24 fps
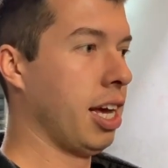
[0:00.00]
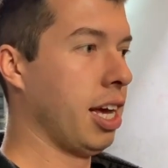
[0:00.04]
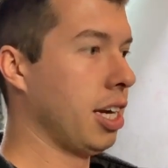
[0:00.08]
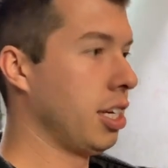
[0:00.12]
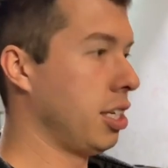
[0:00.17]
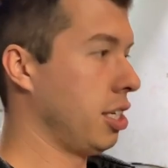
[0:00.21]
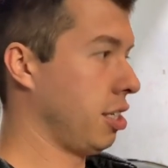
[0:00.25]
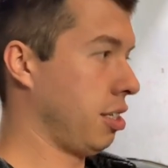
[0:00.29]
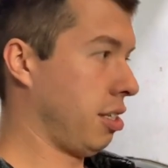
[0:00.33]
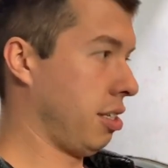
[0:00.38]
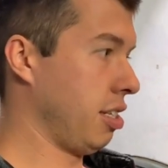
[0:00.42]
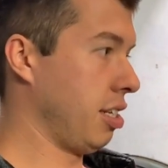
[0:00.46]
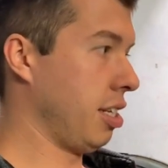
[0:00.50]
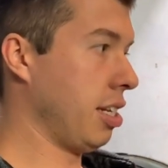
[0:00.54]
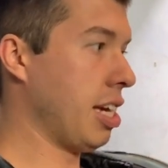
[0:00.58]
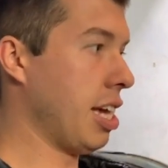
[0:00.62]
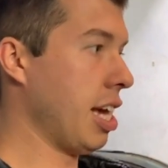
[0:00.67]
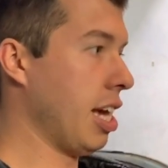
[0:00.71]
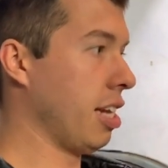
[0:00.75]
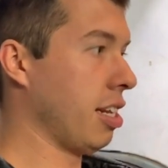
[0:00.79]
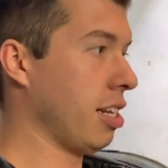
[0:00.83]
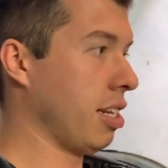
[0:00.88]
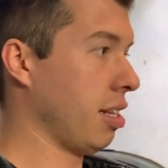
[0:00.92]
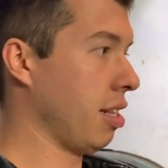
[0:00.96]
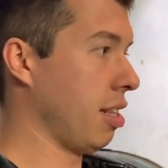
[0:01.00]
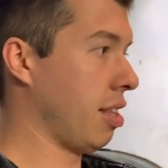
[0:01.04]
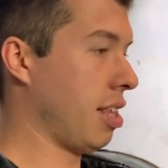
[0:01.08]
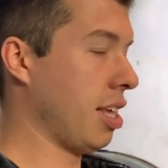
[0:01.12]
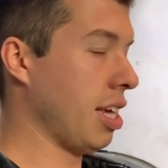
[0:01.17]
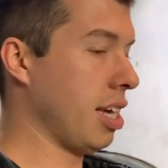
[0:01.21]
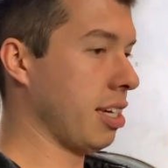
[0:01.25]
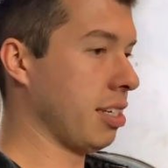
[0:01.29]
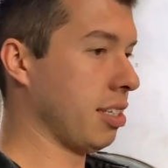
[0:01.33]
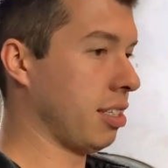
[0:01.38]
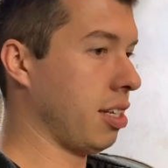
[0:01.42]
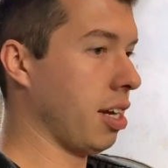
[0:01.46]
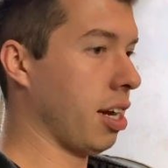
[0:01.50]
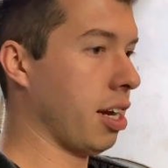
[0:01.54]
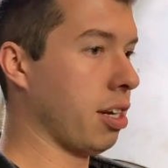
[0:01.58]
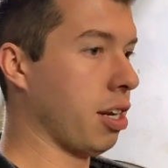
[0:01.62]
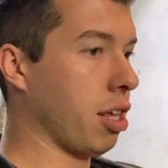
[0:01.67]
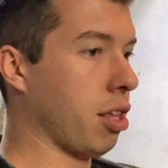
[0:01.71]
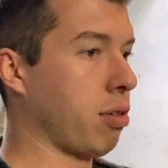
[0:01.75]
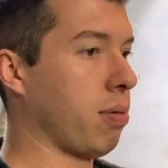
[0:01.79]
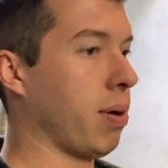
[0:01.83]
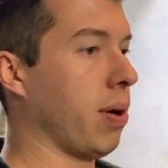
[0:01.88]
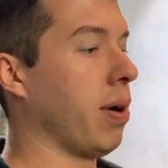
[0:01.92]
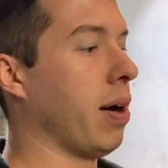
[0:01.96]
just getting things done
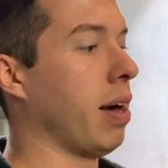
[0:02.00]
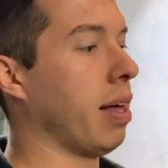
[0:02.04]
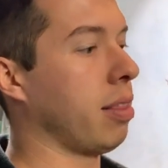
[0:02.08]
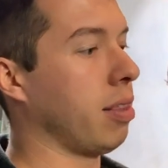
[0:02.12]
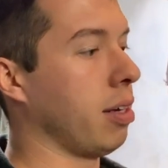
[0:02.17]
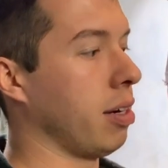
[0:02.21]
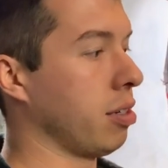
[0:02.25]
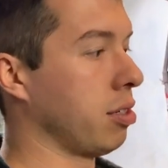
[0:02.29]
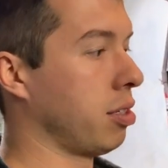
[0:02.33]
to throw out there.